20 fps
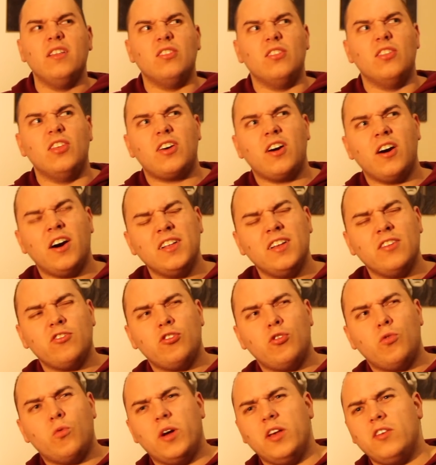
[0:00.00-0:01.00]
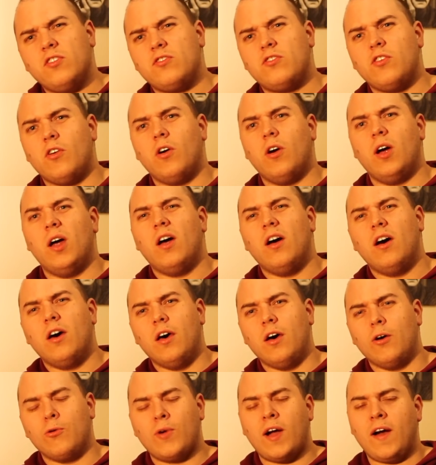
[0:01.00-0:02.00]
The kind of twist
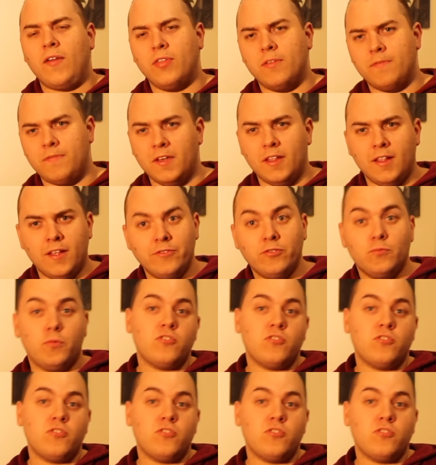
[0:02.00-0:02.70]
around the villains,